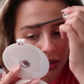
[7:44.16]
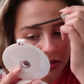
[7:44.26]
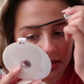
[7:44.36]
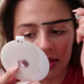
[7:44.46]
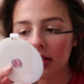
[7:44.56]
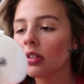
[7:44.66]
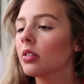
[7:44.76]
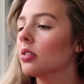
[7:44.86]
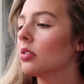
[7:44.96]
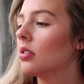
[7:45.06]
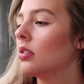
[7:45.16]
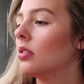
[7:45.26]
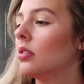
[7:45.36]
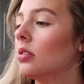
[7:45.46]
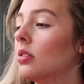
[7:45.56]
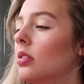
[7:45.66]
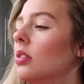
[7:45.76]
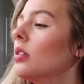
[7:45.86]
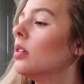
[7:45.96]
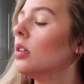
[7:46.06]
Because they're,
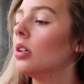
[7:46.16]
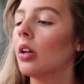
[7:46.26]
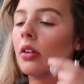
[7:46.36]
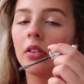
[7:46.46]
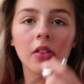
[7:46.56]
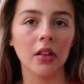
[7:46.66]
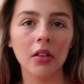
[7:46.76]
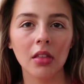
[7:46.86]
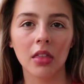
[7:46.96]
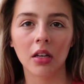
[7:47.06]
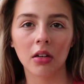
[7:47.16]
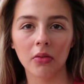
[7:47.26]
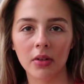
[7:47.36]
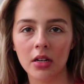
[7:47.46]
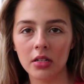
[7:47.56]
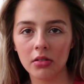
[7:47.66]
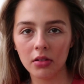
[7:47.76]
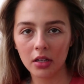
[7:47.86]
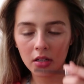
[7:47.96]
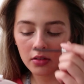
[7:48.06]
I don't know, they look thicker when I do
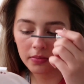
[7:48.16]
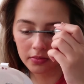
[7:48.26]
that.